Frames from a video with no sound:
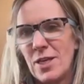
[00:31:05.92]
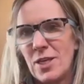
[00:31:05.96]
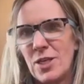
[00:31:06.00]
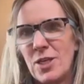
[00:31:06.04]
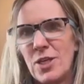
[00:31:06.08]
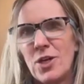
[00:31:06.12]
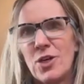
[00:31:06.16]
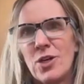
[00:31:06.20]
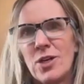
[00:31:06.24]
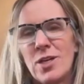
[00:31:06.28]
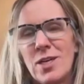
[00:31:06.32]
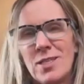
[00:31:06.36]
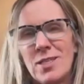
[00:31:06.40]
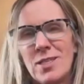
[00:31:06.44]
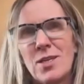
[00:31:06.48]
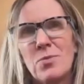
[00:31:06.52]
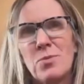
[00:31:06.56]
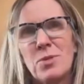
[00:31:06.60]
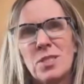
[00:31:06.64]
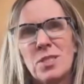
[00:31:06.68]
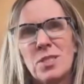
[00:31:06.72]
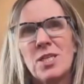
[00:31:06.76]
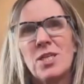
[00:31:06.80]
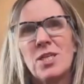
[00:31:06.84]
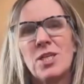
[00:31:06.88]
it's
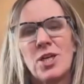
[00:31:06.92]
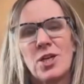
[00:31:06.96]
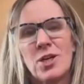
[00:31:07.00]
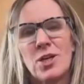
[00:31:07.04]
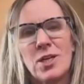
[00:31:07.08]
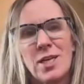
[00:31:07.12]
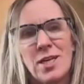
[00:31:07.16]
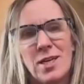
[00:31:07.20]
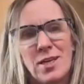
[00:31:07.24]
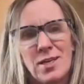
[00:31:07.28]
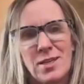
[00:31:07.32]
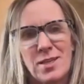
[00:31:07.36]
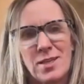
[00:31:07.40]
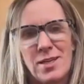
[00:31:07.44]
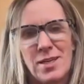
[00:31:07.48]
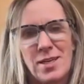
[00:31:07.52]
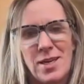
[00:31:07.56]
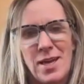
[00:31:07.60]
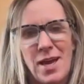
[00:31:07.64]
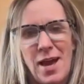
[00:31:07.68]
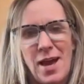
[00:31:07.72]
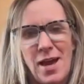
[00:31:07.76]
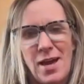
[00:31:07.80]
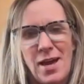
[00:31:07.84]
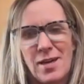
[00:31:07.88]
almost a yearning that
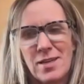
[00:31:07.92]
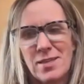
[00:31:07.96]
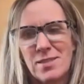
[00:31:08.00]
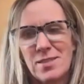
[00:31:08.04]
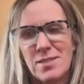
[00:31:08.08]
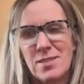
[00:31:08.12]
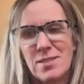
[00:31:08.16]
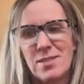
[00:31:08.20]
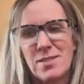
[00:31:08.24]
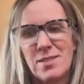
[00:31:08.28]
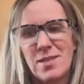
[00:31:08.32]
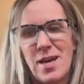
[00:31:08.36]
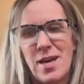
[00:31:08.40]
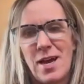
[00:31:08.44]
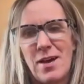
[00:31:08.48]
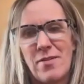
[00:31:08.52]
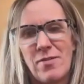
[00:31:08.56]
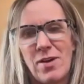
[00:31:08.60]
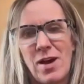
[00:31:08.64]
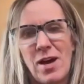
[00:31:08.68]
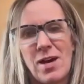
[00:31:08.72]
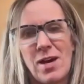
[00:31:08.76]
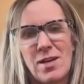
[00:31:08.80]
he has to have